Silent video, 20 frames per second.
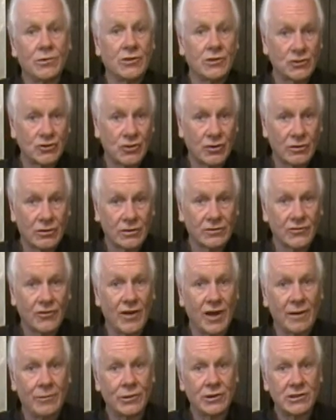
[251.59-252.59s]
or the Soros
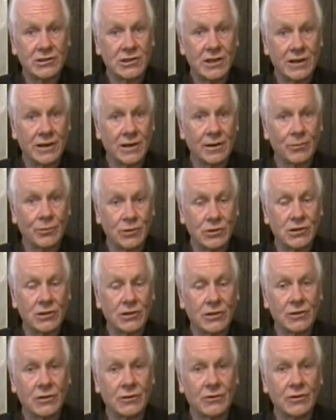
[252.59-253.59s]
family set up, and you
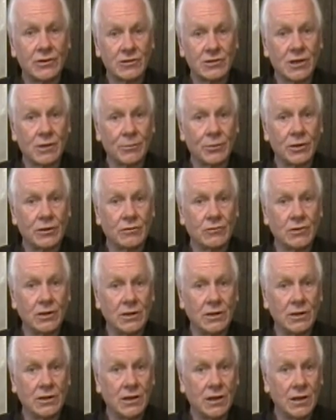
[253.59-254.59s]
know there's something
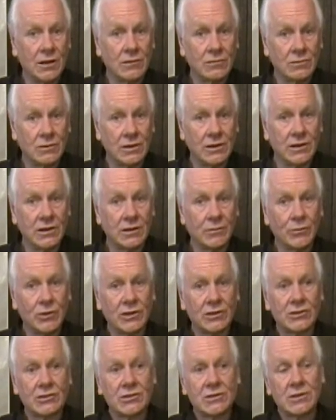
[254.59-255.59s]
really, really
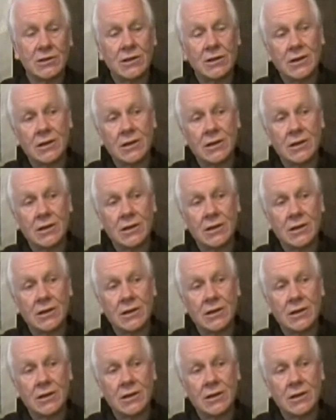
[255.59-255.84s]
amiss.